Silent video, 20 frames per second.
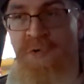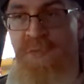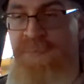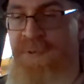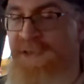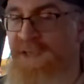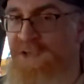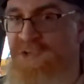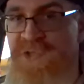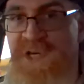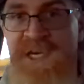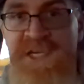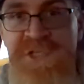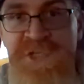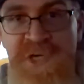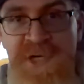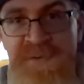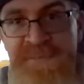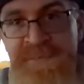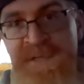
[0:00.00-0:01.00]
Peter J
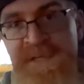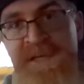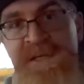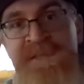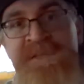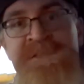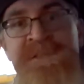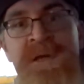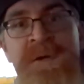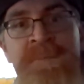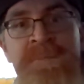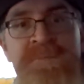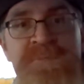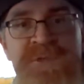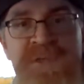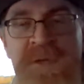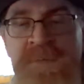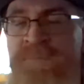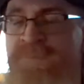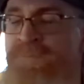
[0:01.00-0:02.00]
Germany in
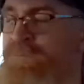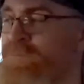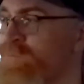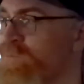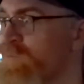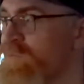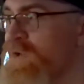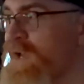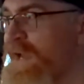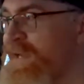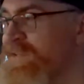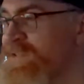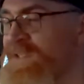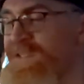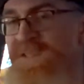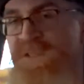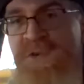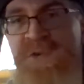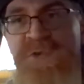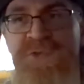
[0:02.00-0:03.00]
some cases,
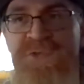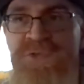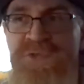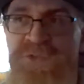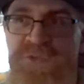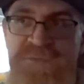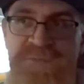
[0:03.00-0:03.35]
because